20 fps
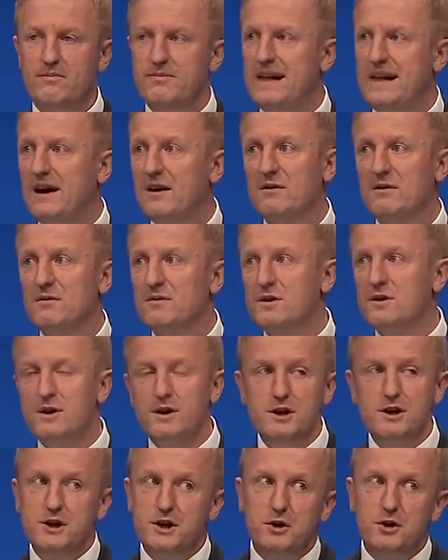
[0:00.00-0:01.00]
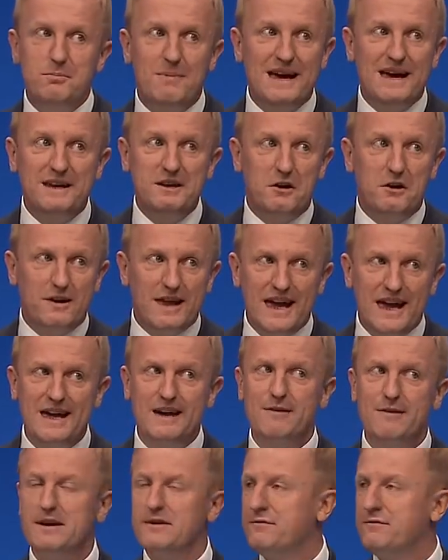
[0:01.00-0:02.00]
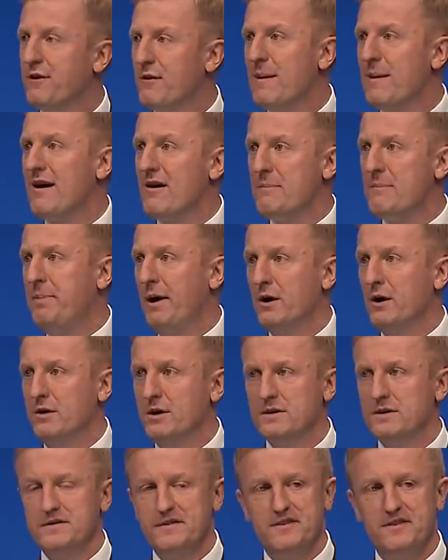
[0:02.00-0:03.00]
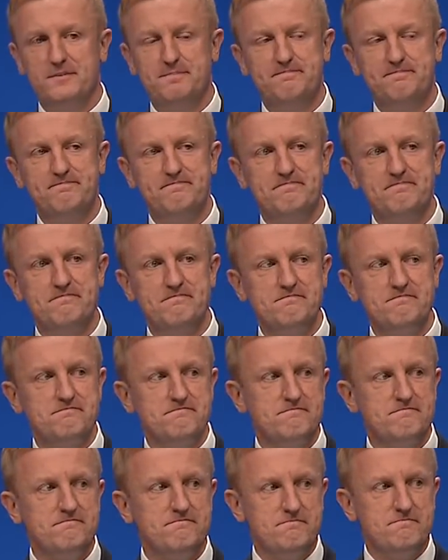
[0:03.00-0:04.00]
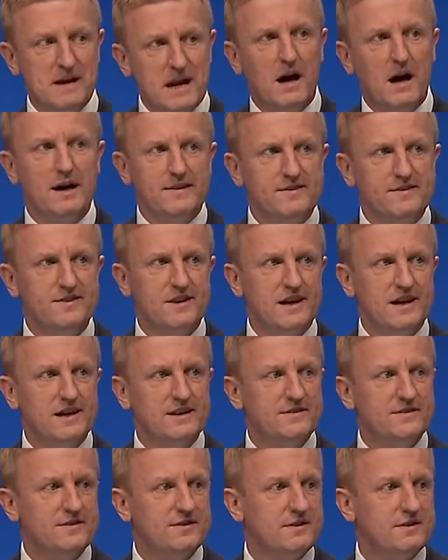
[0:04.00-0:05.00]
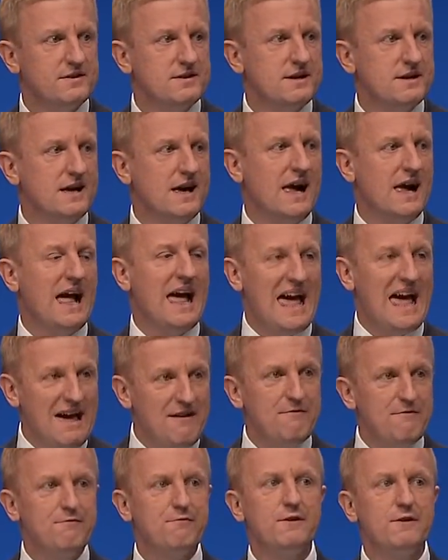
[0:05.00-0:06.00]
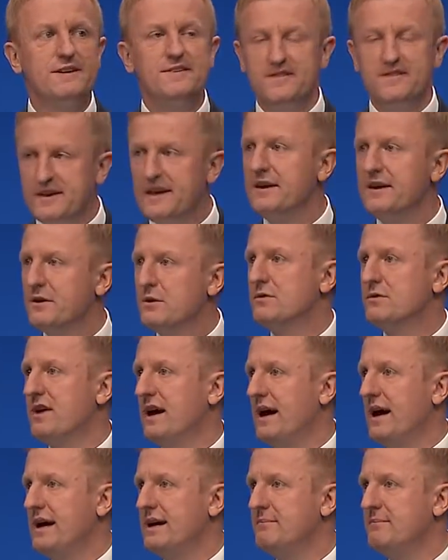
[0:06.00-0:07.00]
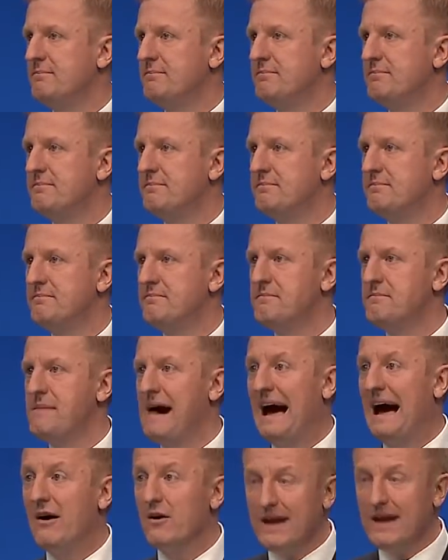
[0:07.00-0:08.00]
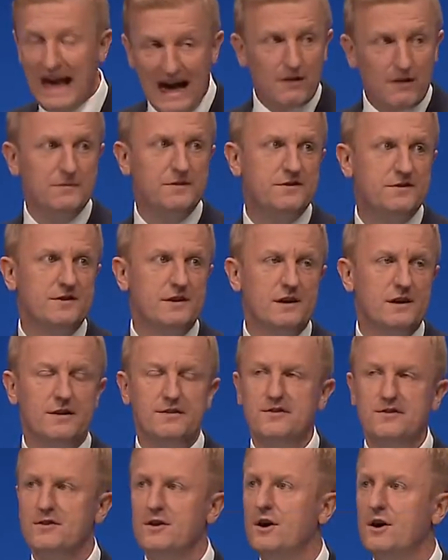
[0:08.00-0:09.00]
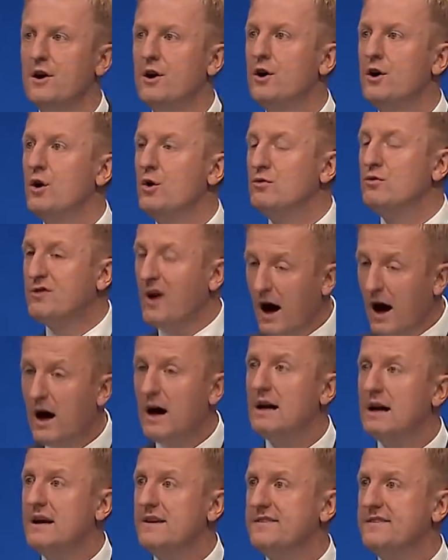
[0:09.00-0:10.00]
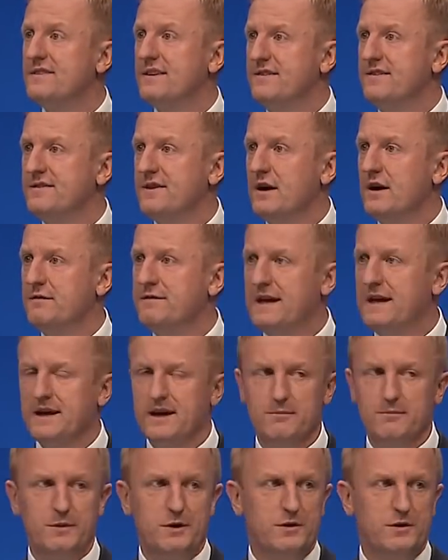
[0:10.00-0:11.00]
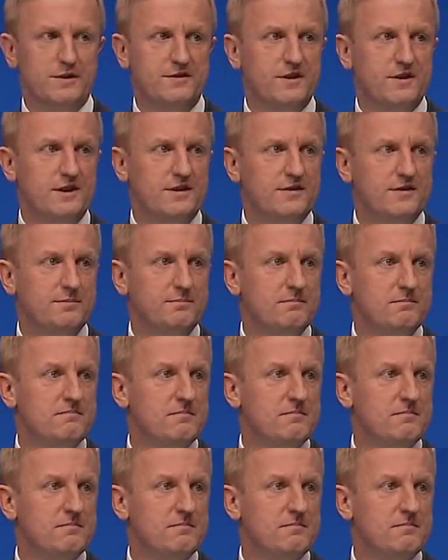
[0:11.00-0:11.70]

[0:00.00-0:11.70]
Now, you may not hear it from our opponents, but I see it every single day. Our councillors who tirelessly serve their communities,